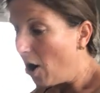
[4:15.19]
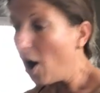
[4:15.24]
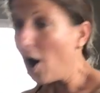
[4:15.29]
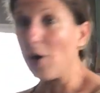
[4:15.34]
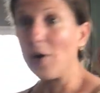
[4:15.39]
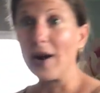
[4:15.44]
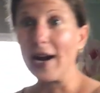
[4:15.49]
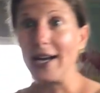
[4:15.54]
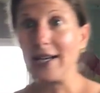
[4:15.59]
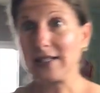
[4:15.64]

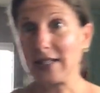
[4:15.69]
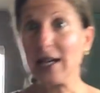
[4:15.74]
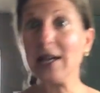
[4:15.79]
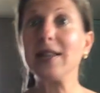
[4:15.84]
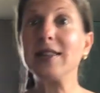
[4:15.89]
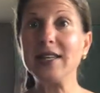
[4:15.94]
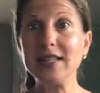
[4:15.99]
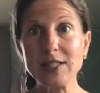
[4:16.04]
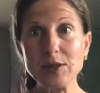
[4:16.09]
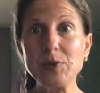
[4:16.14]
All right,
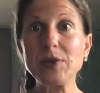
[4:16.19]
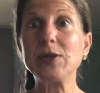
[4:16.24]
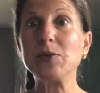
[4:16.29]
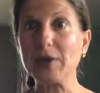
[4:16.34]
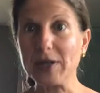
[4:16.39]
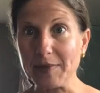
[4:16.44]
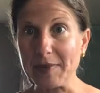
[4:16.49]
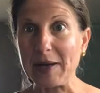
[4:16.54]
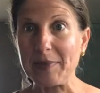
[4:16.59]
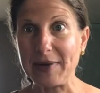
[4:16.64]
this was
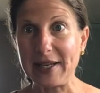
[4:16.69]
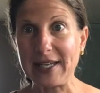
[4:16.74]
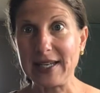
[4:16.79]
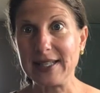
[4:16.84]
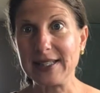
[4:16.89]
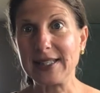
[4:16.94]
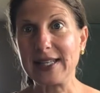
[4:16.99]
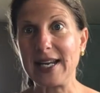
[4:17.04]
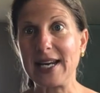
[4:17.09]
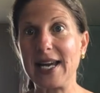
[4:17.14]
one of my
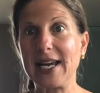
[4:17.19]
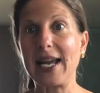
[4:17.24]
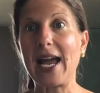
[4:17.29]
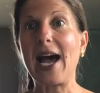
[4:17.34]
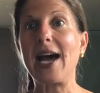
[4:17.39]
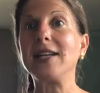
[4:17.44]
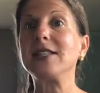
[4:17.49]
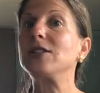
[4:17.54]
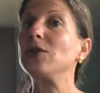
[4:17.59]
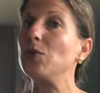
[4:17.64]
biggies that I
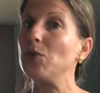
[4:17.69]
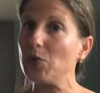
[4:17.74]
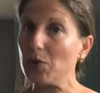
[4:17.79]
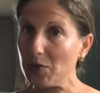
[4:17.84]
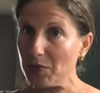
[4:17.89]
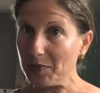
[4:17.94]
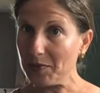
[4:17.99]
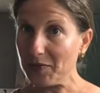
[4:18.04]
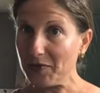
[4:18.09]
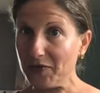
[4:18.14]
got. So
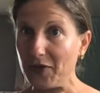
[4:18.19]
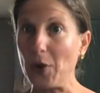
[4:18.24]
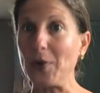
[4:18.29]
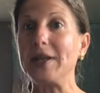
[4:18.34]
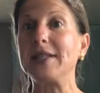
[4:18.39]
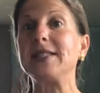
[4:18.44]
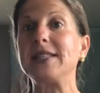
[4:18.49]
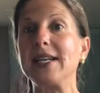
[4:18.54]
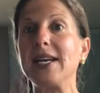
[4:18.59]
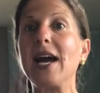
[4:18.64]

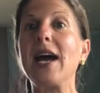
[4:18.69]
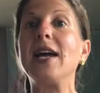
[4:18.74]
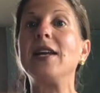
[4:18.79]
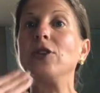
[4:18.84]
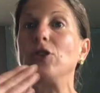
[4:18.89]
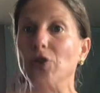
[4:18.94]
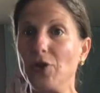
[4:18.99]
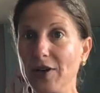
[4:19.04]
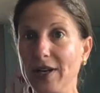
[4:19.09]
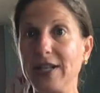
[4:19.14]
focusing
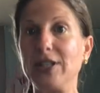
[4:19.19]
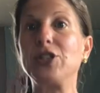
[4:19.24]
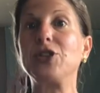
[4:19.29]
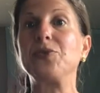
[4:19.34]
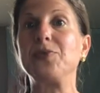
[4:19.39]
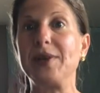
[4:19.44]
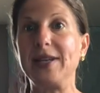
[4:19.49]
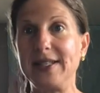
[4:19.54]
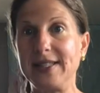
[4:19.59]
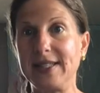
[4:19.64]
on learning
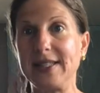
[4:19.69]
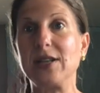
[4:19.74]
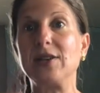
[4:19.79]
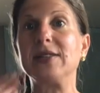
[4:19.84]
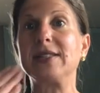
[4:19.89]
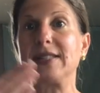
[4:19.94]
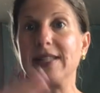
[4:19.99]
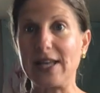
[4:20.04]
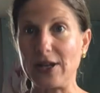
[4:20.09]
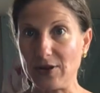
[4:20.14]
to read
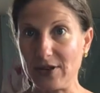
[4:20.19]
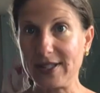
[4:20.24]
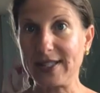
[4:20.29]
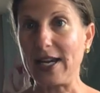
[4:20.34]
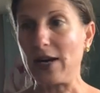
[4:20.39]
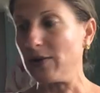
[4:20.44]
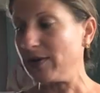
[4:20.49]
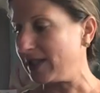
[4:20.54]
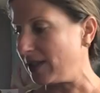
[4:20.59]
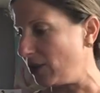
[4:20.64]
skills, letter
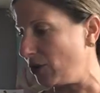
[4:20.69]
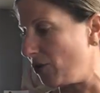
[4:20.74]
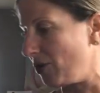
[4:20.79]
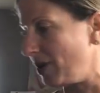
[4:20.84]
sounds and